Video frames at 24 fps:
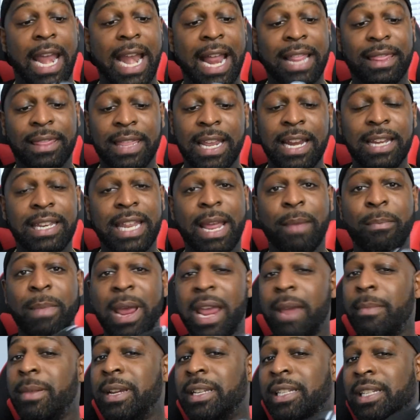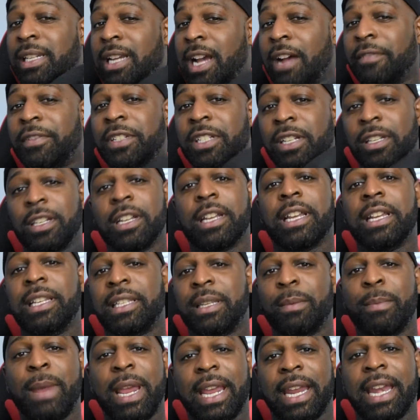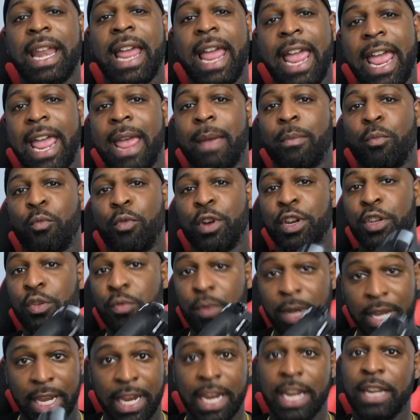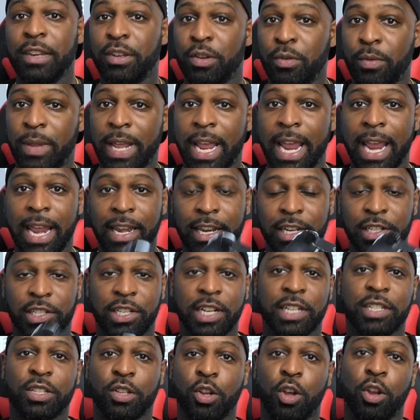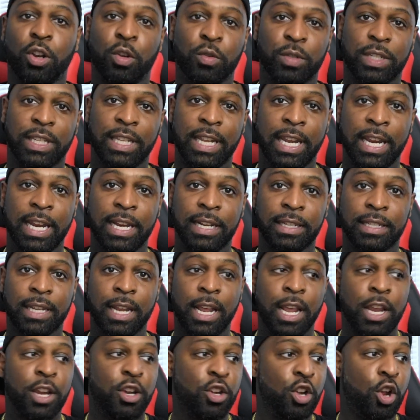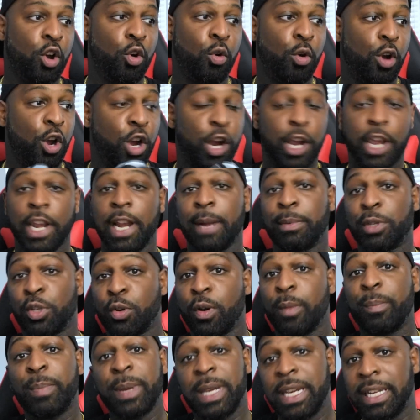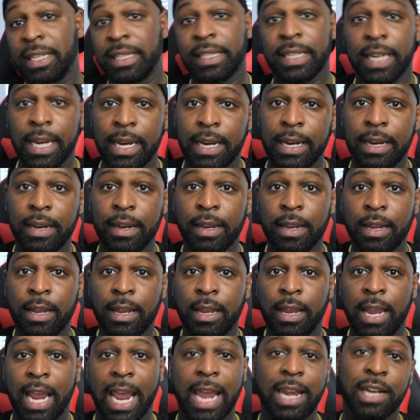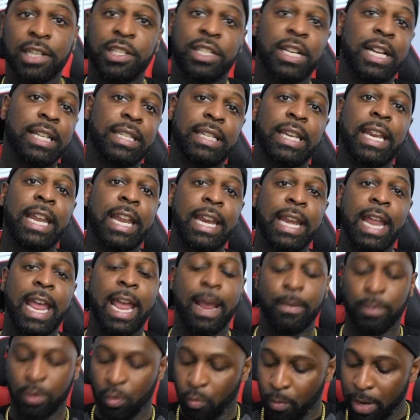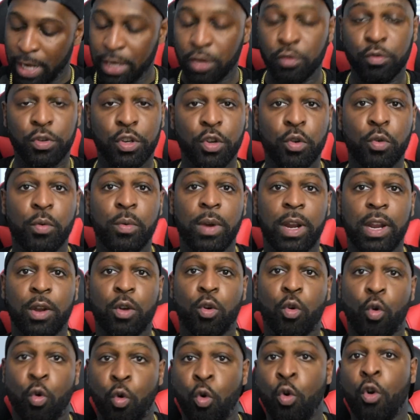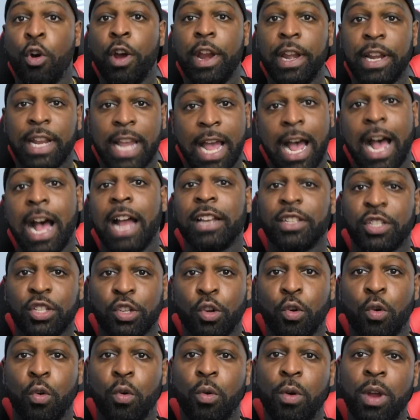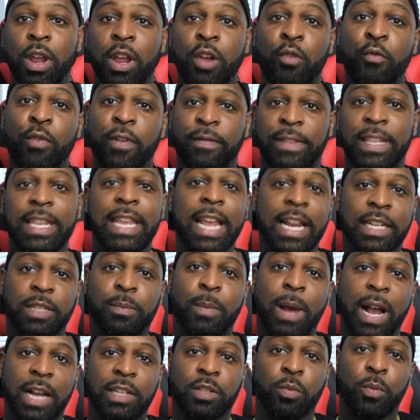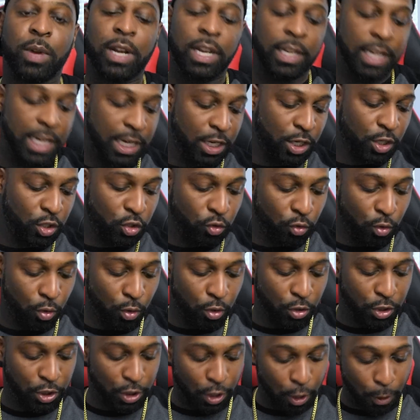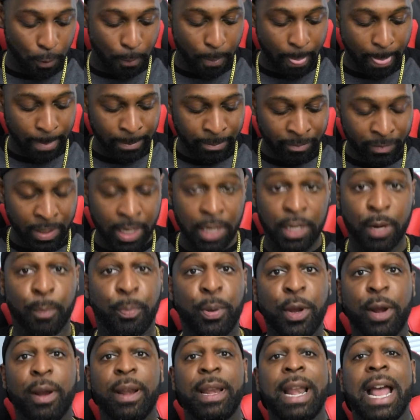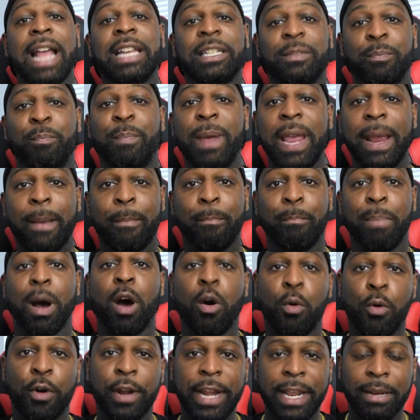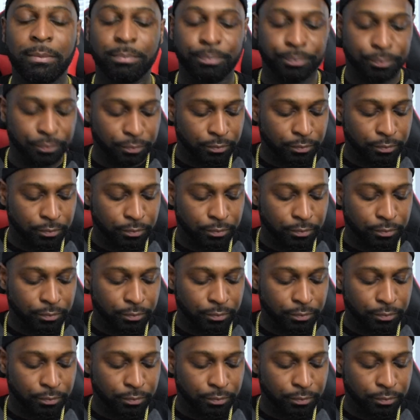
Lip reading: And I think that maybe Scuf should look into making an app where you can do that and adjust all those things, you know, hook it up to a PC and adjust it in app the way you do on console with the Xbox One Elite controller. So to put a nice big bow on it,